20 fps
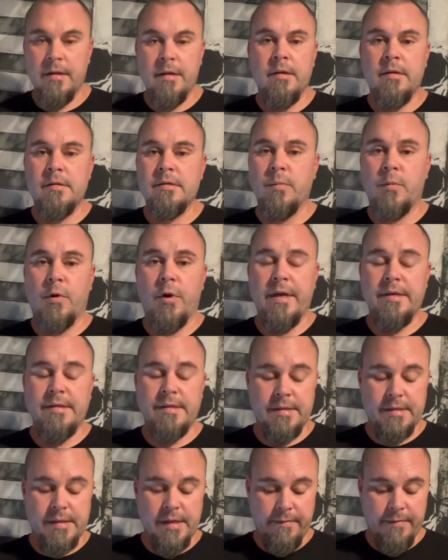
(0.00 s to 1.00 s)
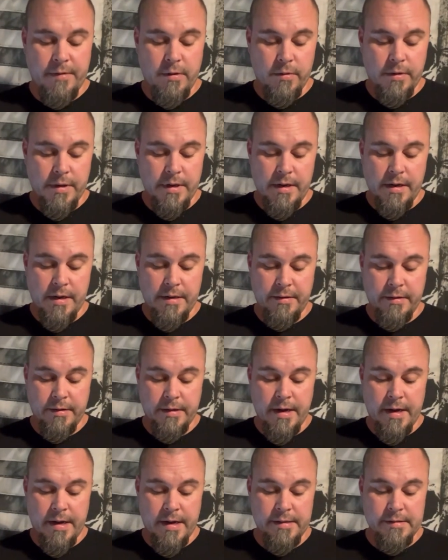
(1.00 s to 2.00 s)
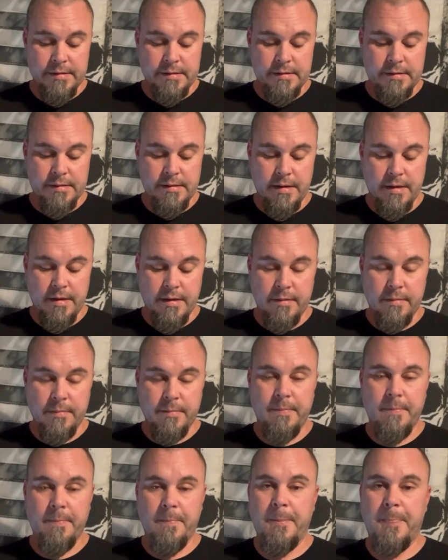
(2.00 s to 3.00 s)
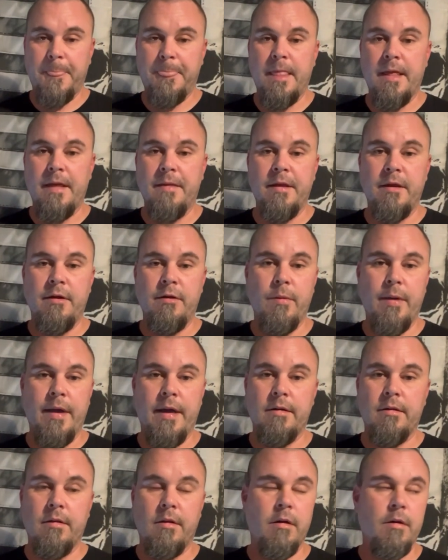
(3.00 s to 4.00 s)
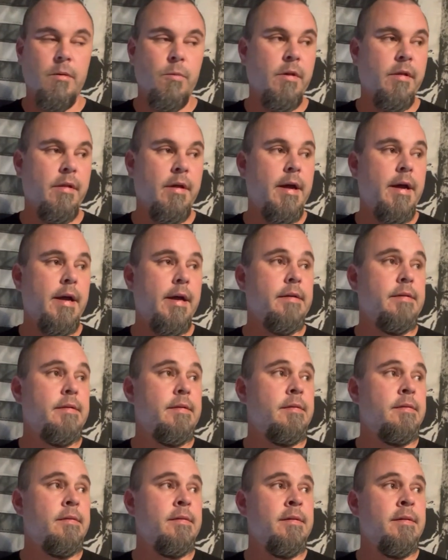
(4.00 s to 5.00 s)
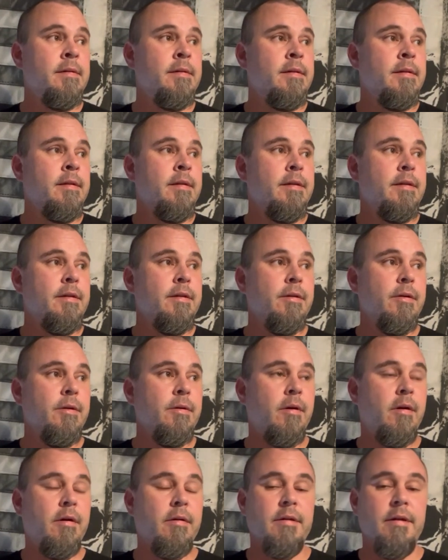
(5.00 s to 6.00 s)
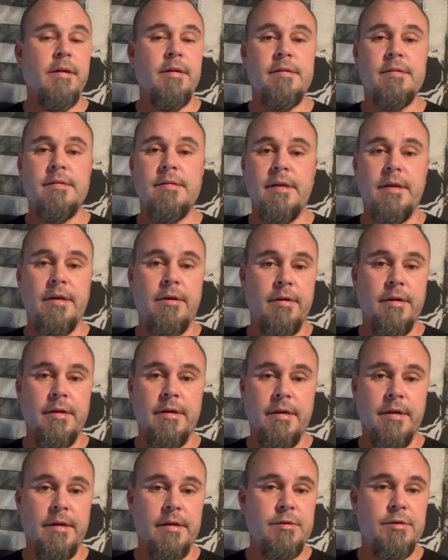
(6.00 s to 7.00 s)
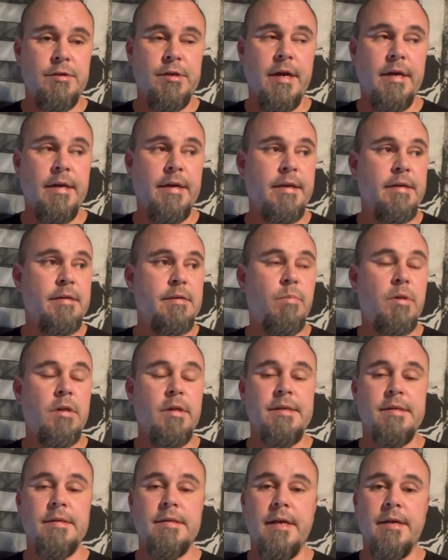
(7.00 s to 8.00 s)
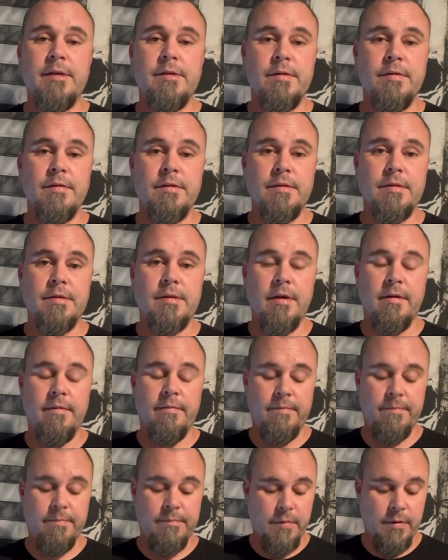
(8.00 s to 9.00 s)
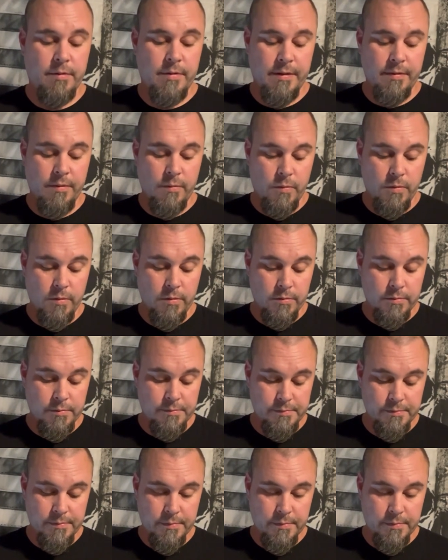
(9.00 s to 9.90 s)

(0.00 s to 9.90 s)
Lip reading: Some crazy stuff going on out there, guys. And then you add along with that, you know, all the secret Chinese police stations and stuff around the world.